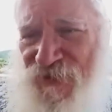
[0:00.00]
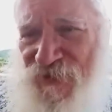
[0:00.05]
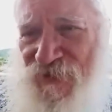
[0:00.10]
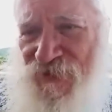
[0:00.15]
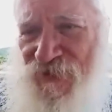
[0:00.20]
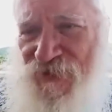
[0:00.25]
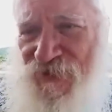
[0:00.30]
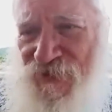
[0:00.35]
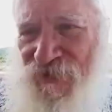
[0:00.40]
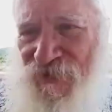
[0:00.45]

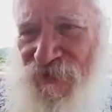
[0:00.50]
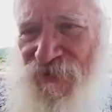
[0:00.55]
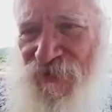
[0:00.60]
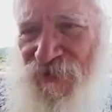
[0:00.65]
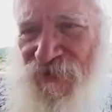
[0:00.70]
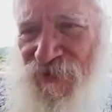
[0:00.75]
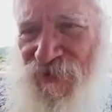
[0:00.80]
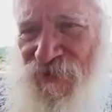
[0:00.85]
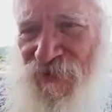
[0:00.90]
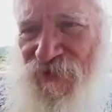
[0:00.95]

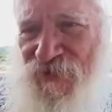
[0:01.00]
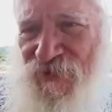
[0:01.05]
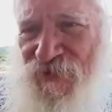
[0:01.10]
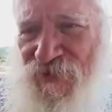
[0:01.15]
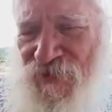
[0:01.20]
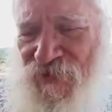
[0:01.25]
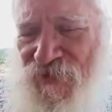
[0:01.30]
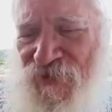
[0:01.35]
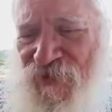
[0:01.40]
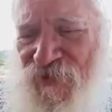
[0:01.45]

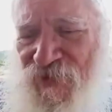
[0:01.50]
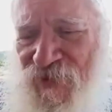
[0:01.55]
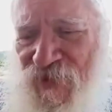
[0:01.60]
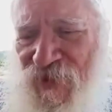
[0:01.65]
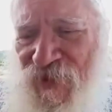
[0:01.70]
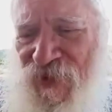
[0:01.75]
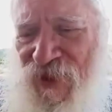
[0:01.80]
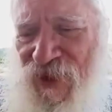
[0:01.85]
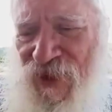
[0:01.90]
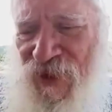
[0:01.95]

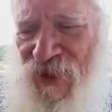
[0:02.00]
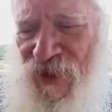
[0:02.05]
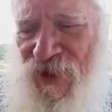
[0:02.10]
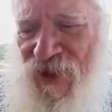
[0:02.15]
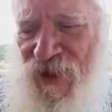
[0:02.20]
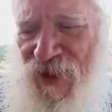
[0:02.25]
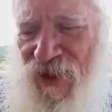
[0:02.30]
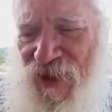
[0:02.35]
[no speech]